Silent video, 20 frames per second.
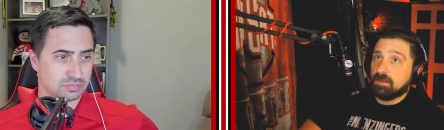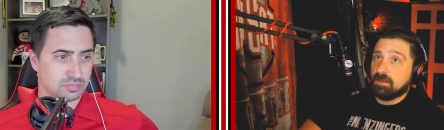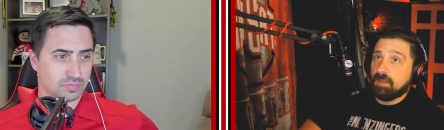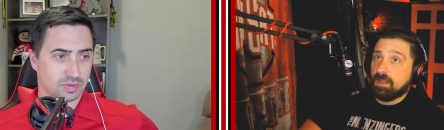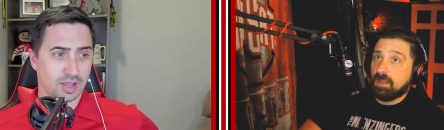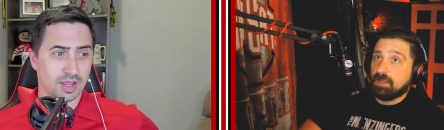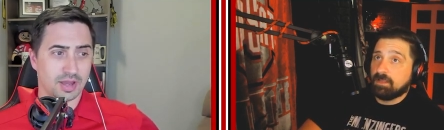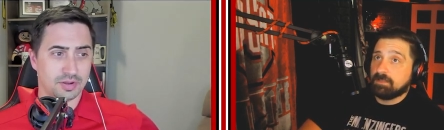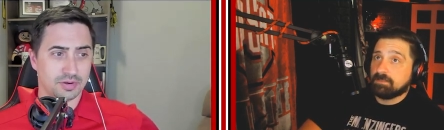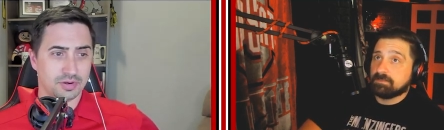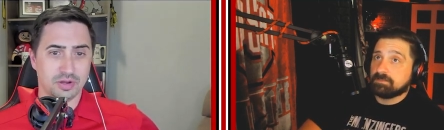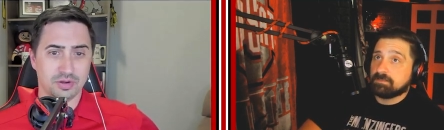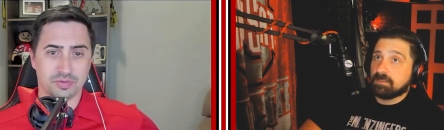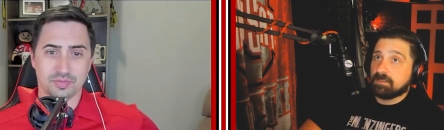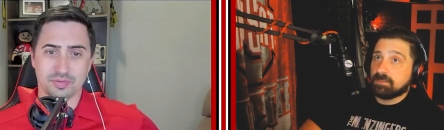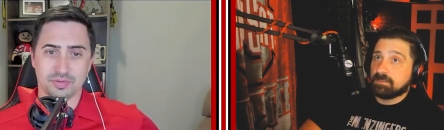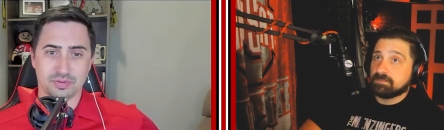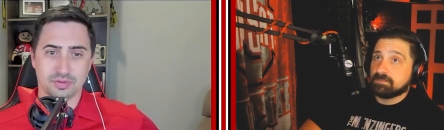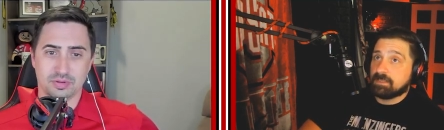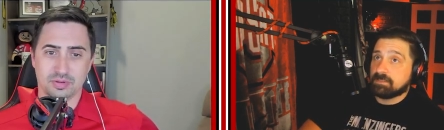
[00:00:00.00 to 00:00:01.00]
Speaker 1: yeah, it,
Speaker 2: yeah
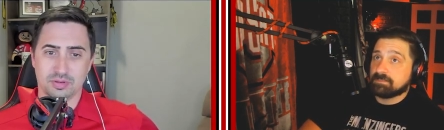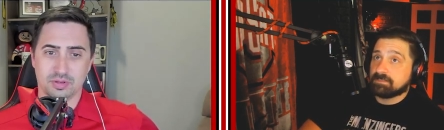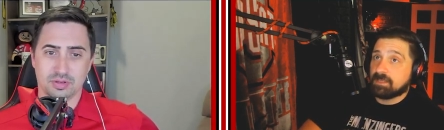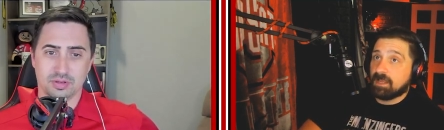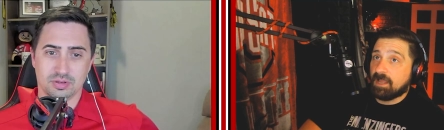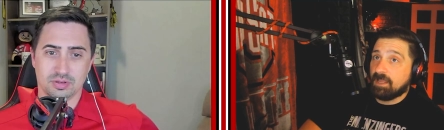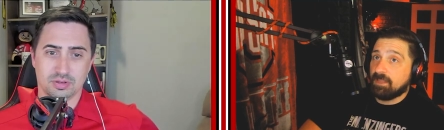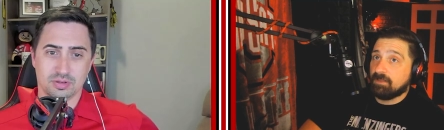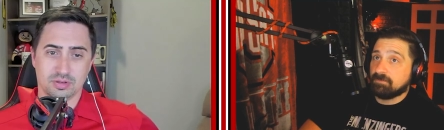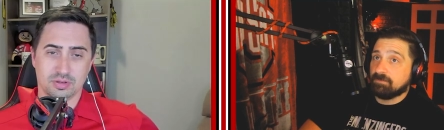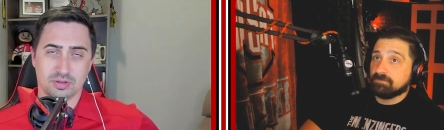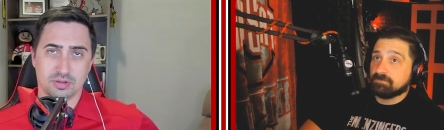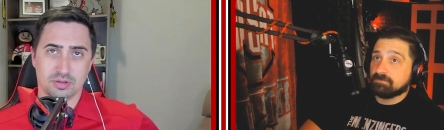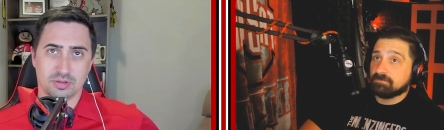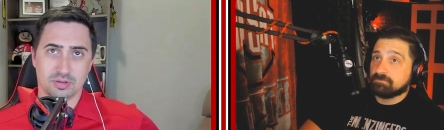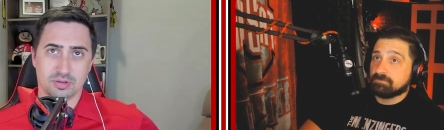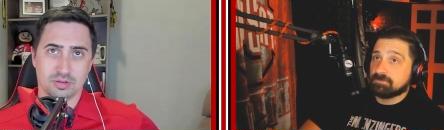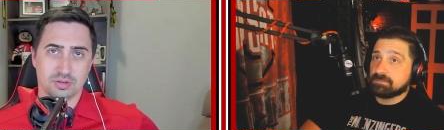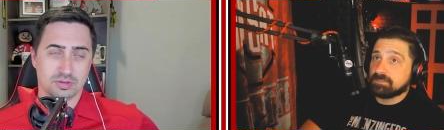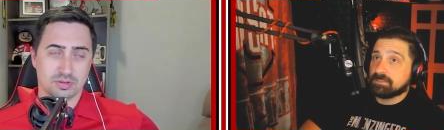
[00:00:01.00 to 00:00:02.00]
no. as
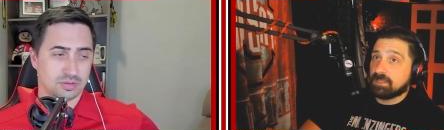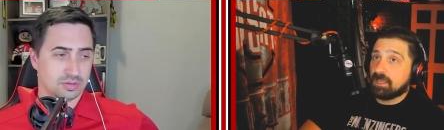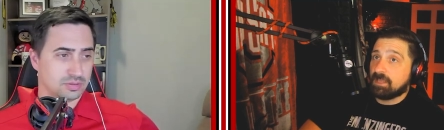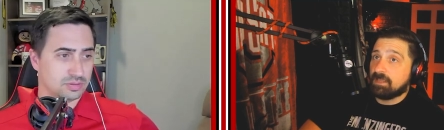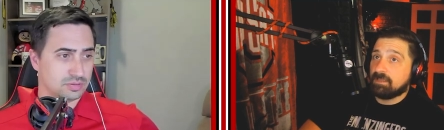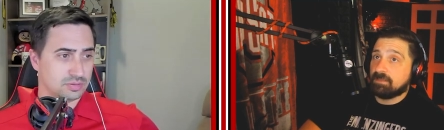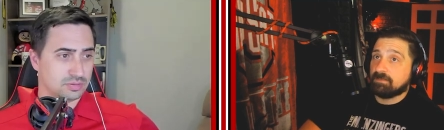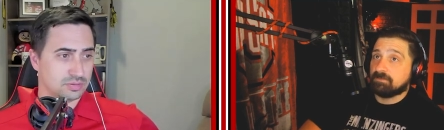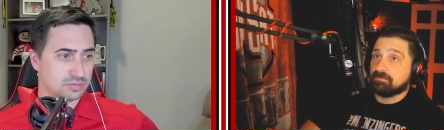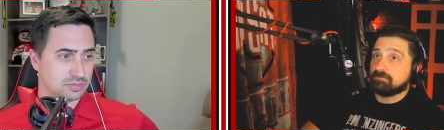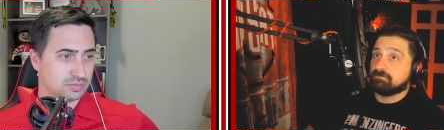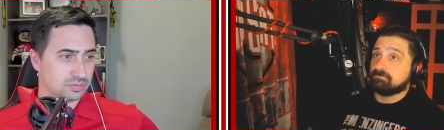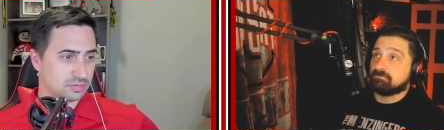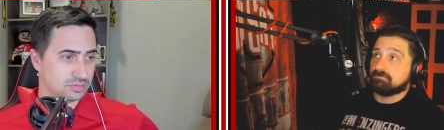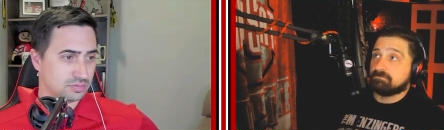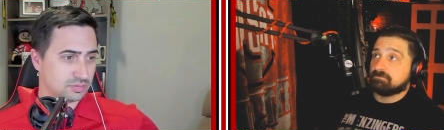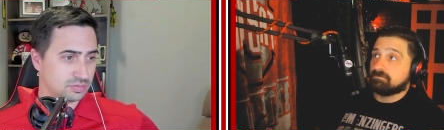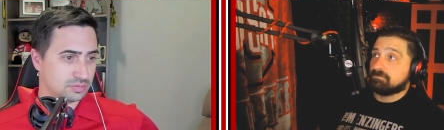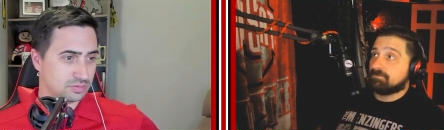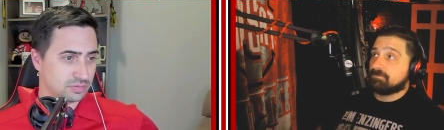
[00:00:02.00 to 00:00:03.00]
Kyle was
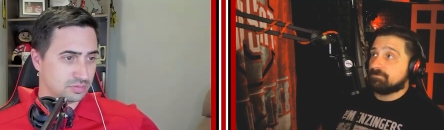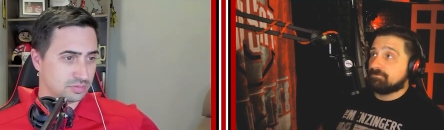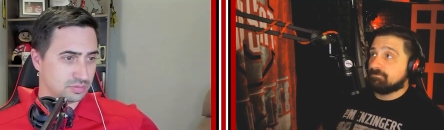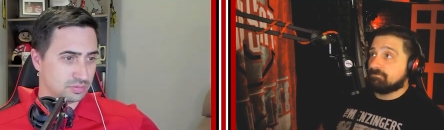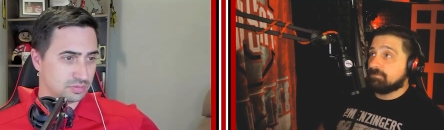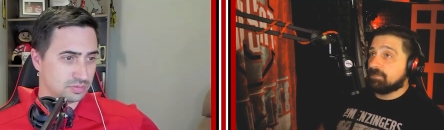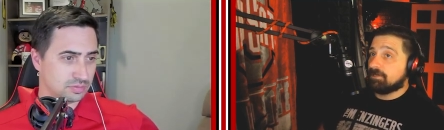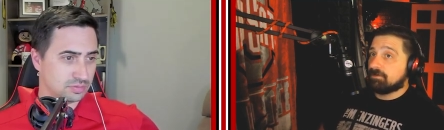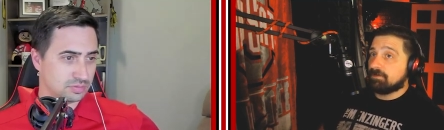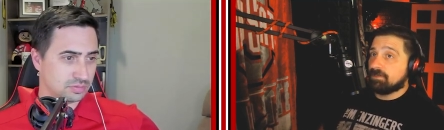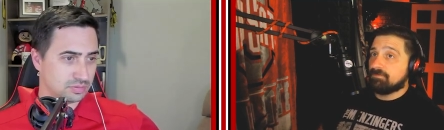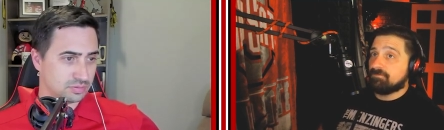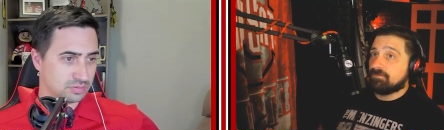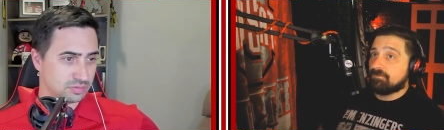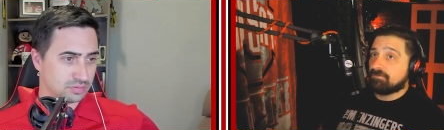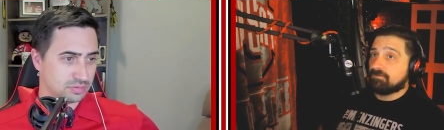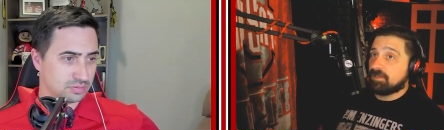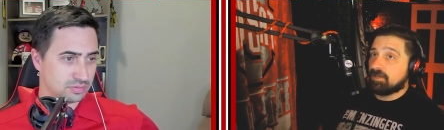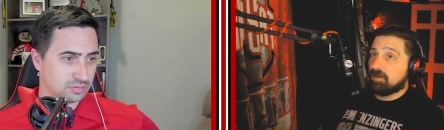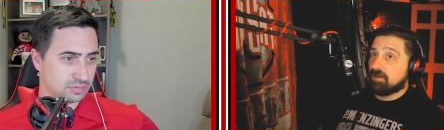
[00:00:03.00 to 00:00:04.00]
saying, f nearly
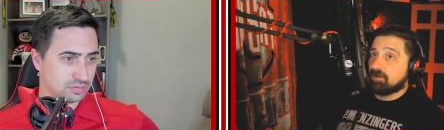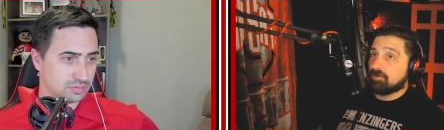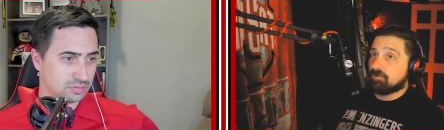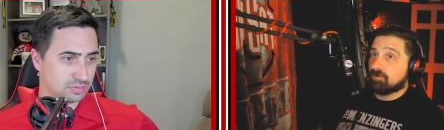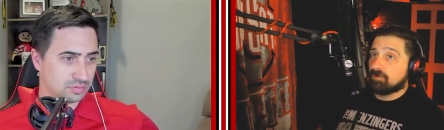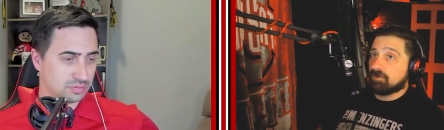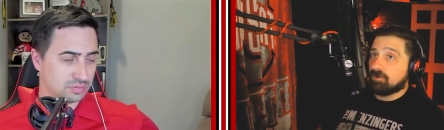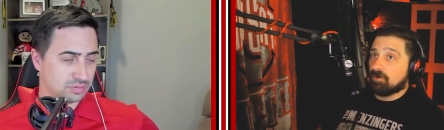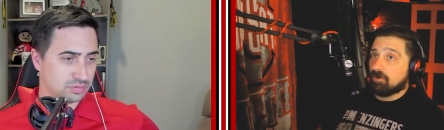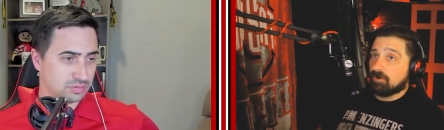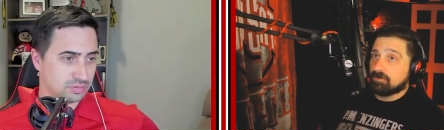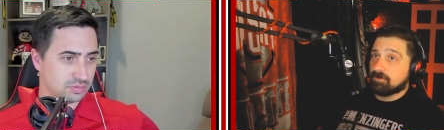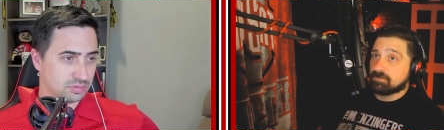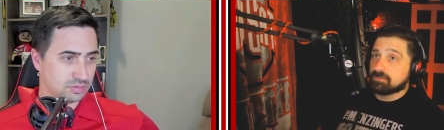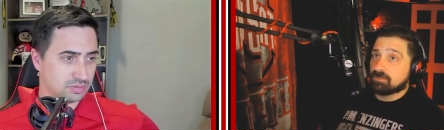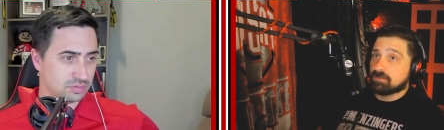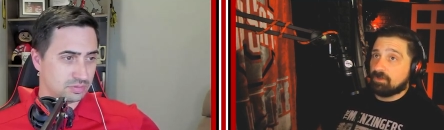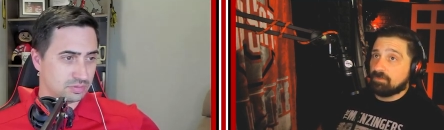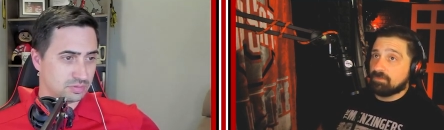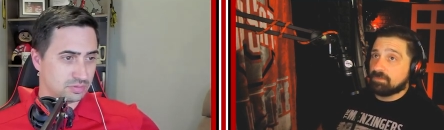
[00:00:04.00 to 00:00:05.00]
fifteen hundred
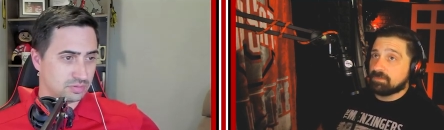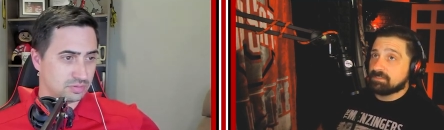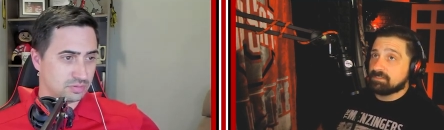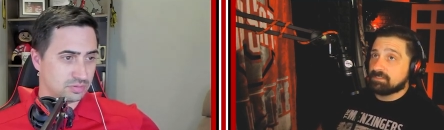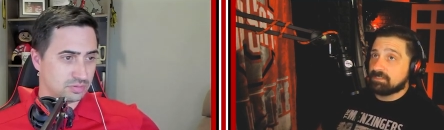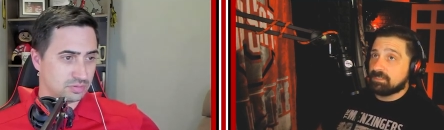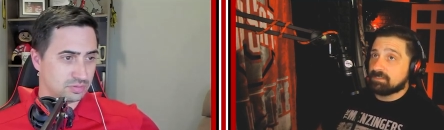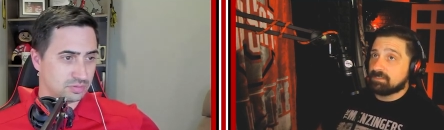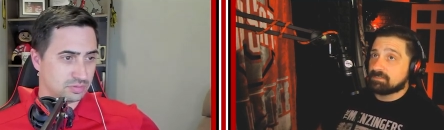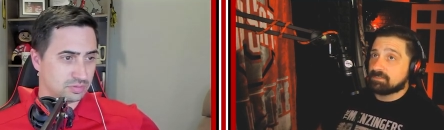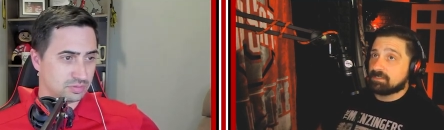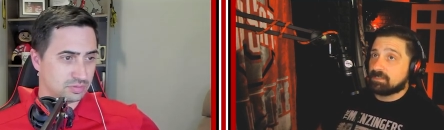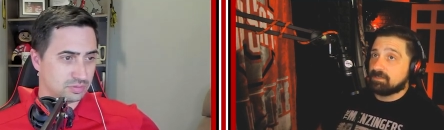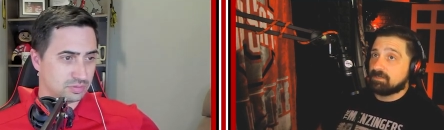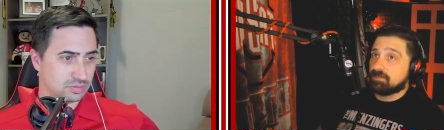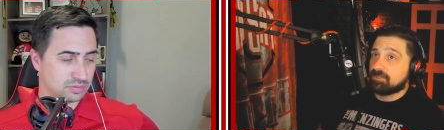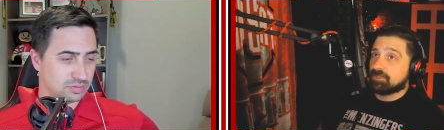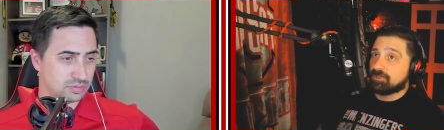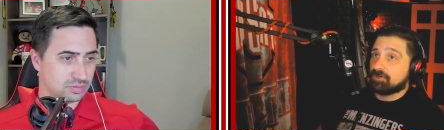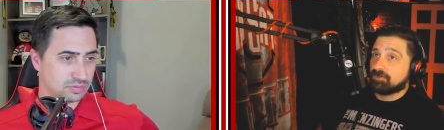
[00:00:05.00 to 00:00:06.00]
yards on the
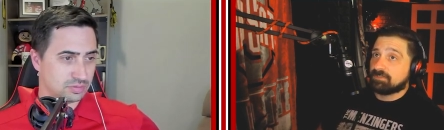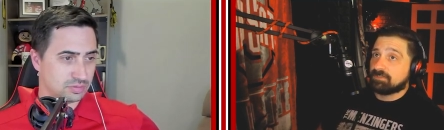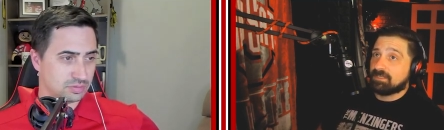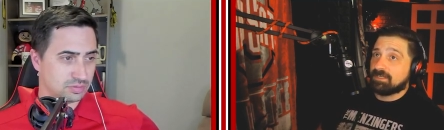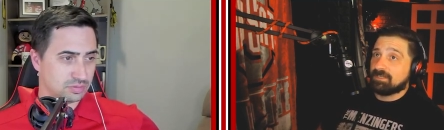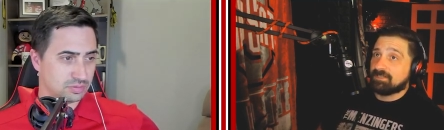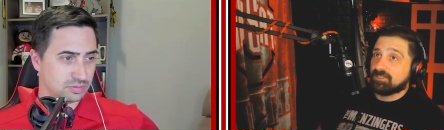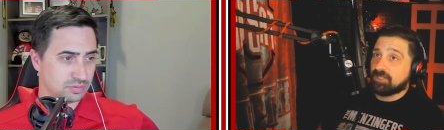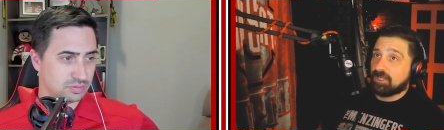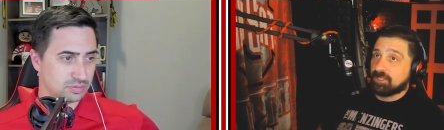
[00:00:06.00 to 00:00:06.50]
season, thirteen